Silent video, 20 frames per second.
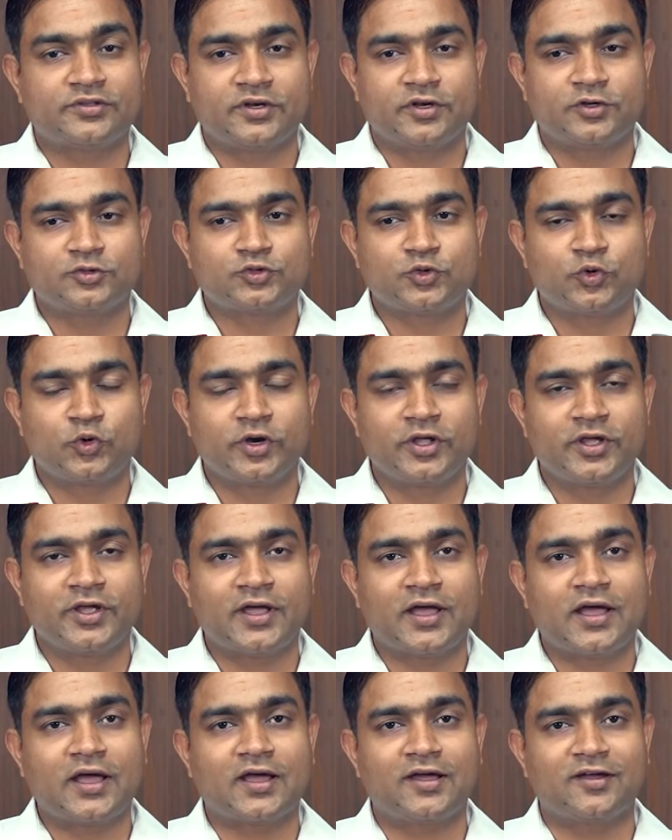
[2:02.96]
an
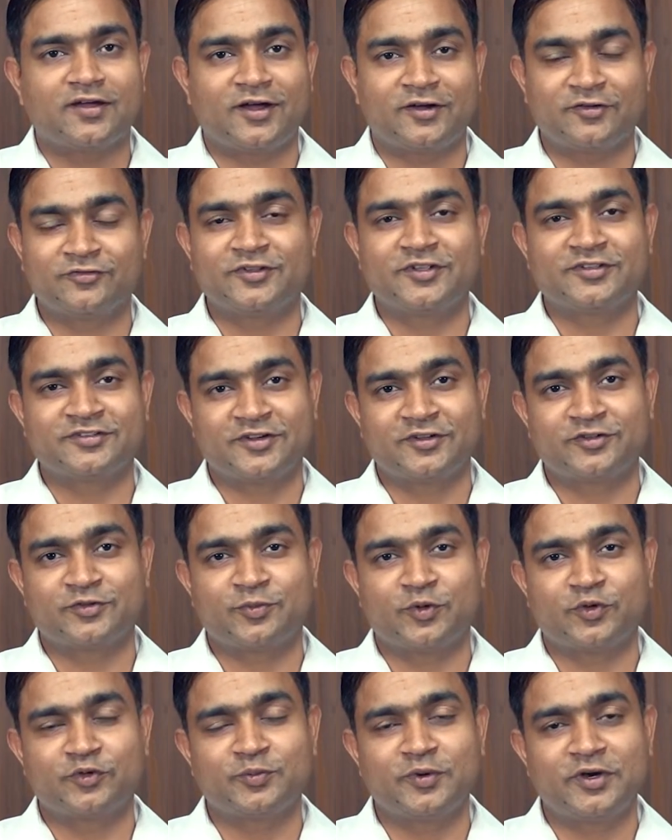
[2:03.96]
HOD, I have this
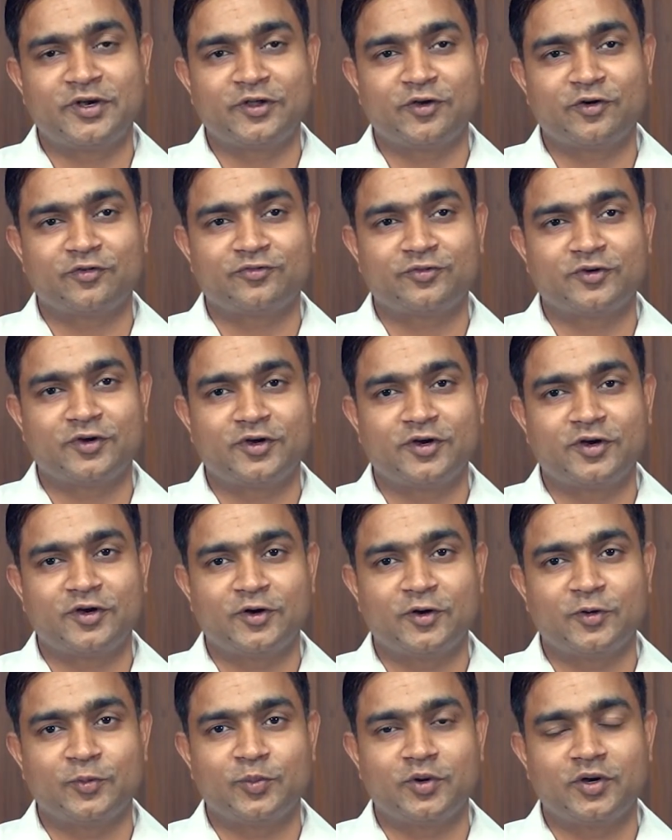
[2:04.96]
responsibility
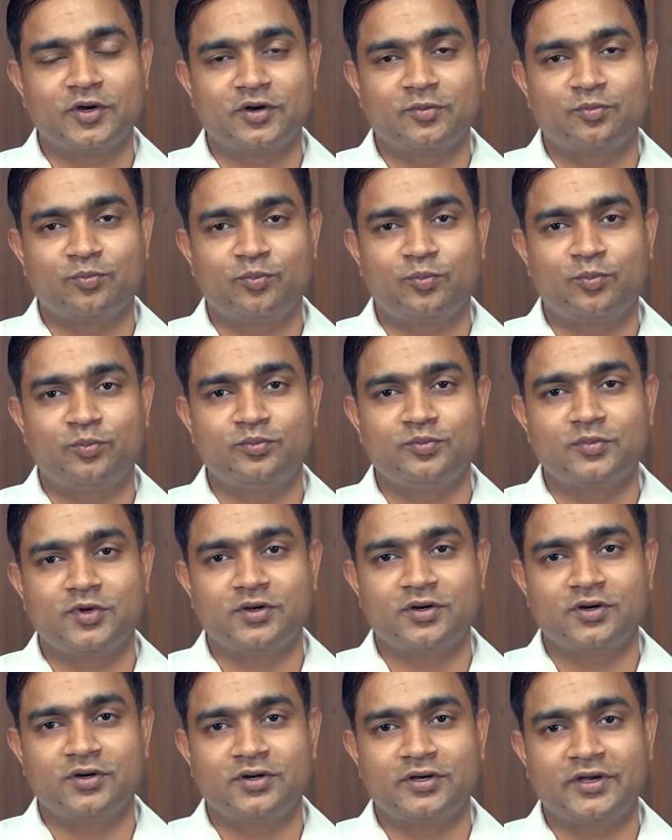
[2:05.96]

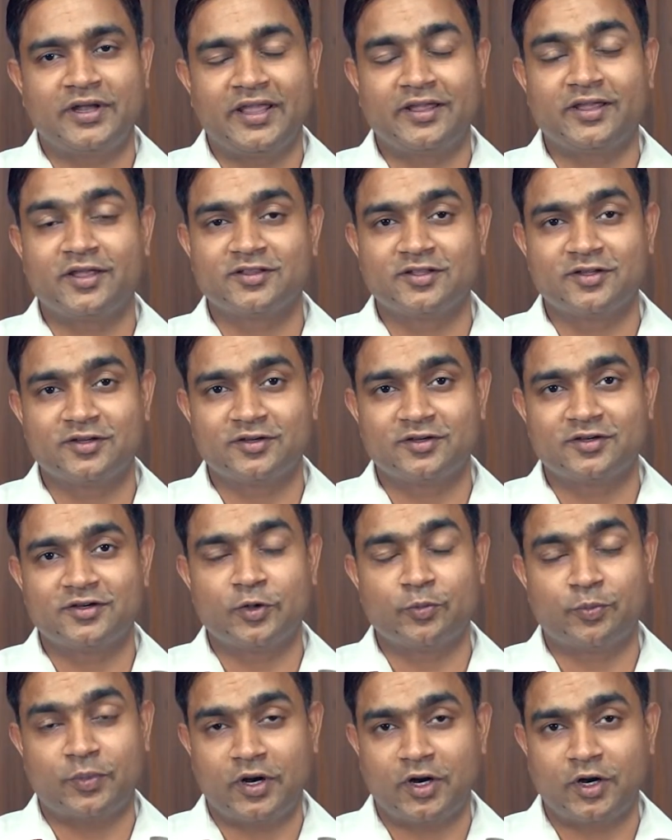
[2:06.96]
of taking the
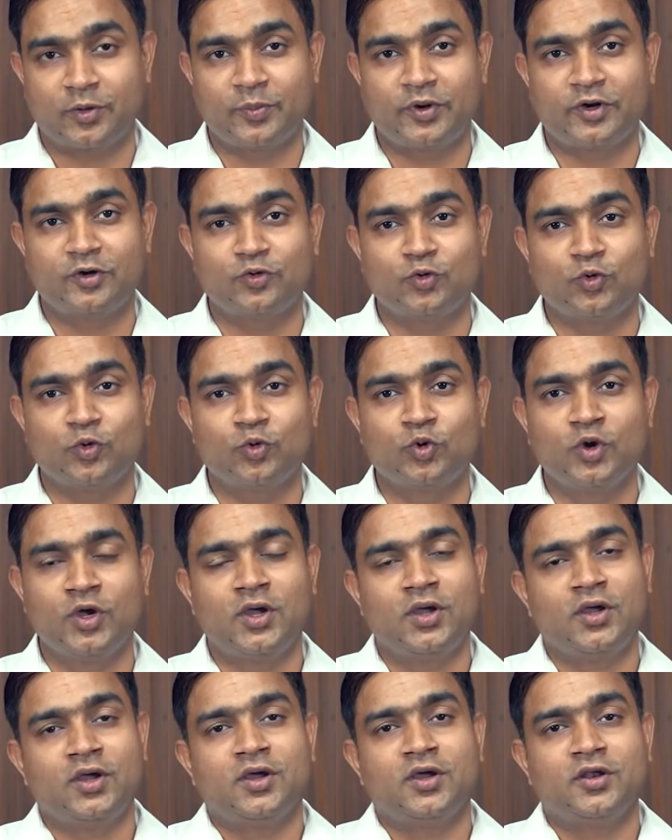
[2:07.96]
department to
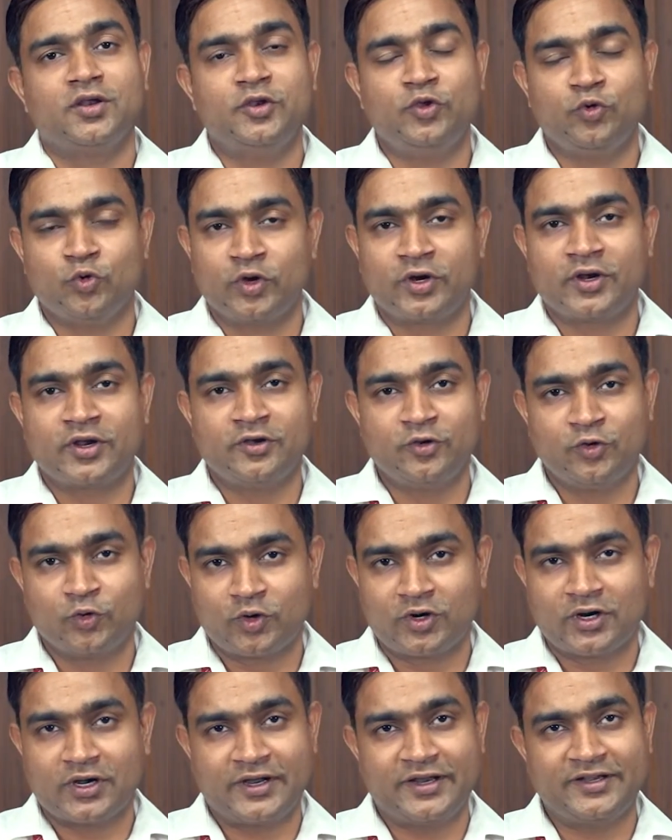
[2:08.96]
newer and
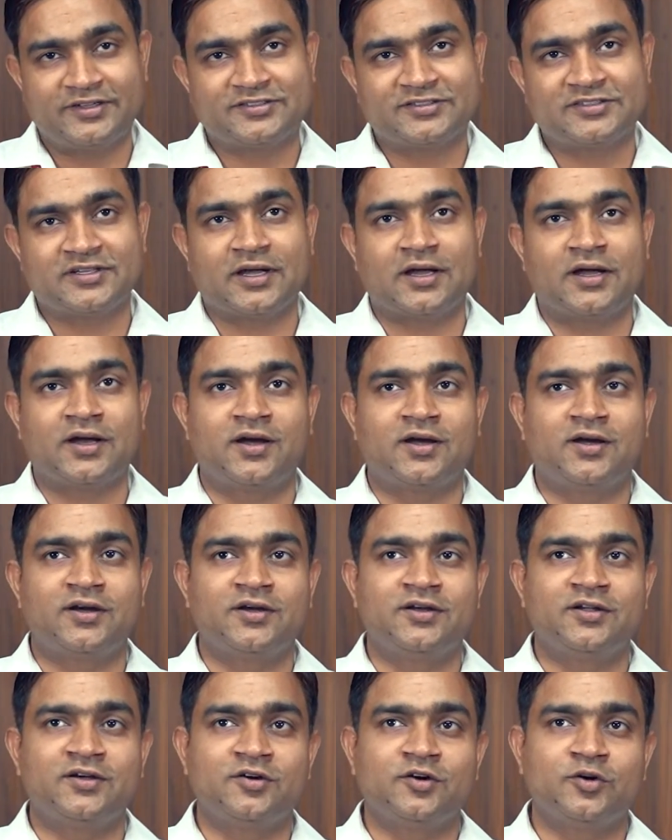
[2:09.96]
newer heights.
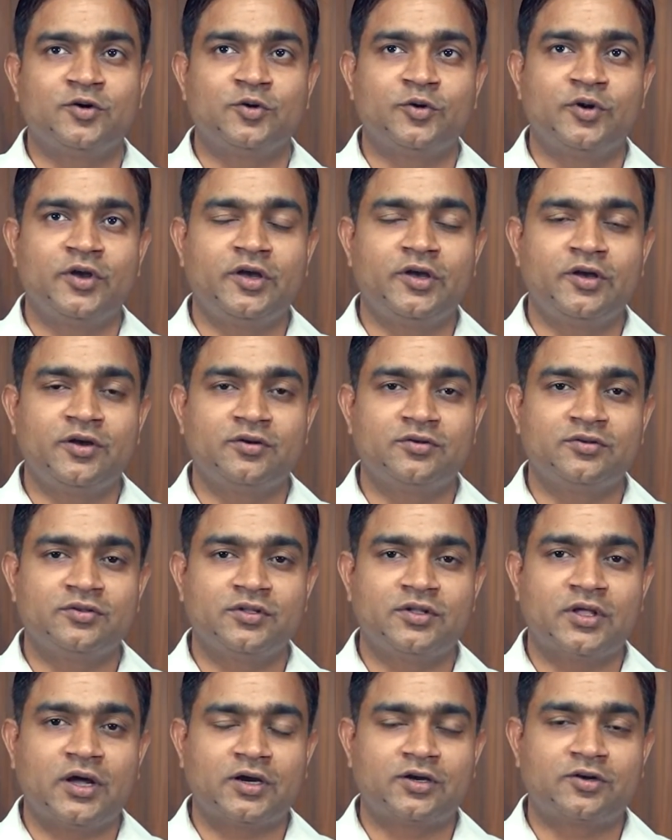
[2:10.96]
And in
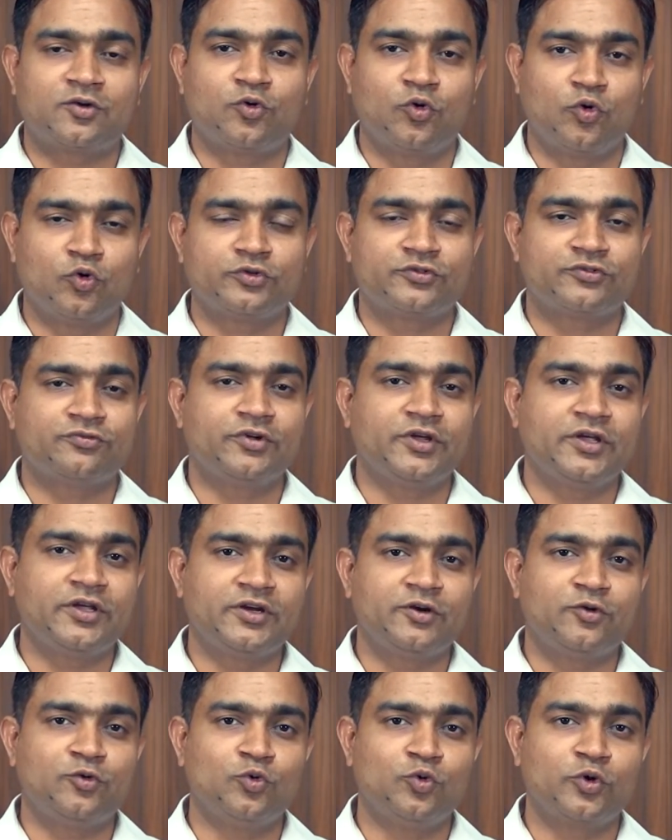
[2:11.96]
that course,
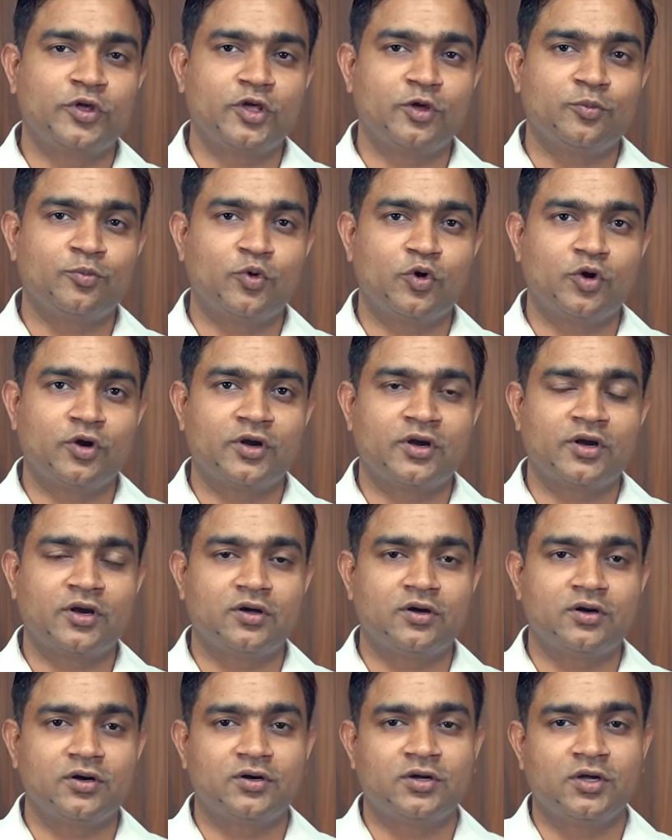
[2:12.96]
we do keep
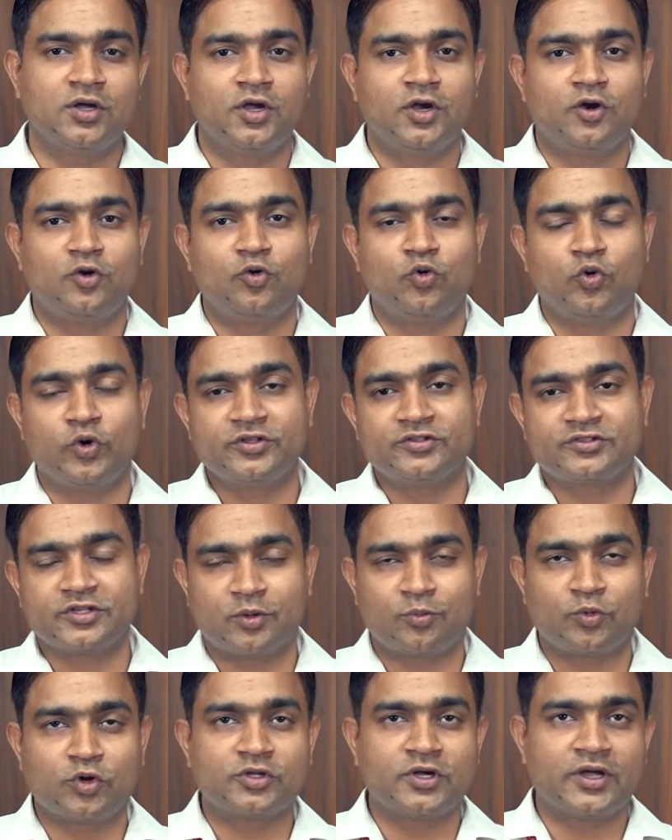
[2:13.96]
on doing
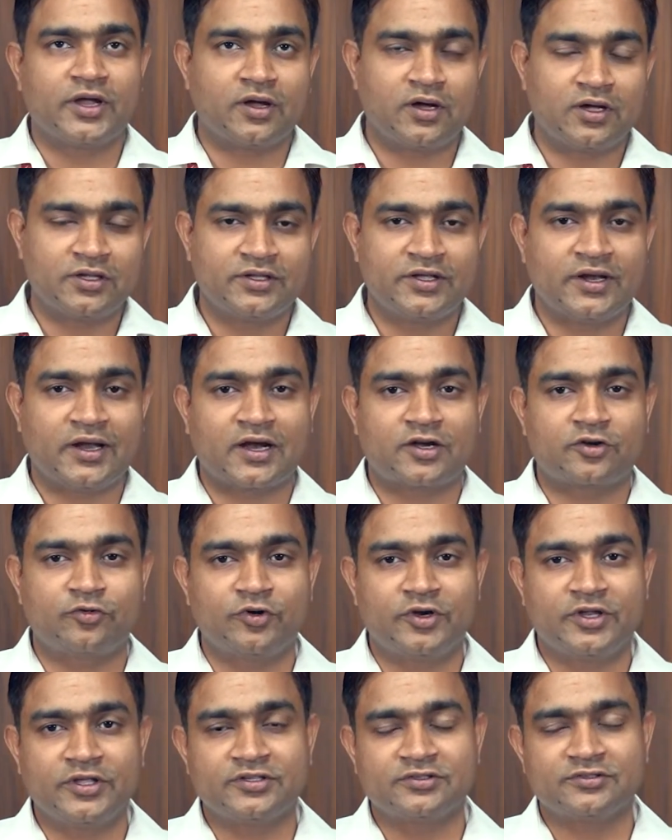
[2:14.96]
some of the other
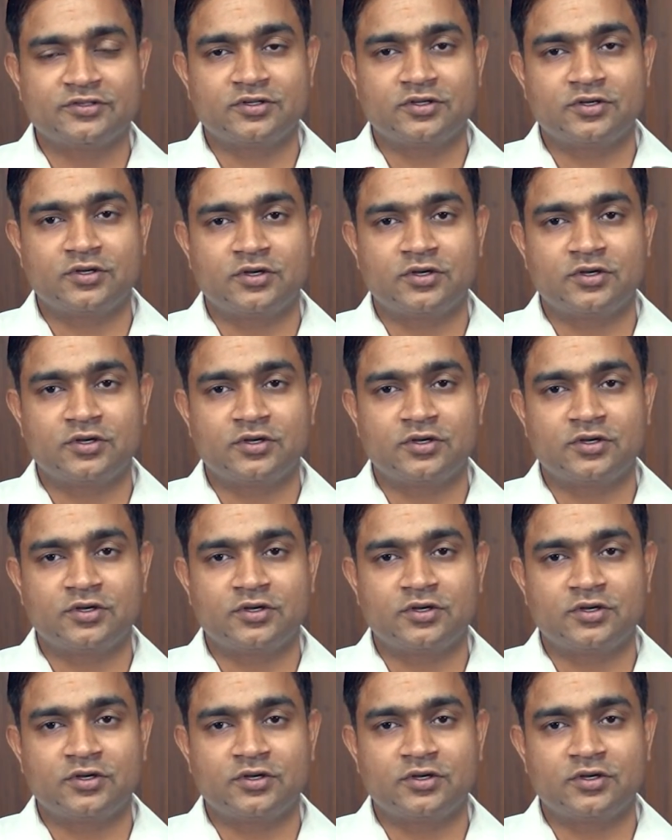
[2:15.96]
activities,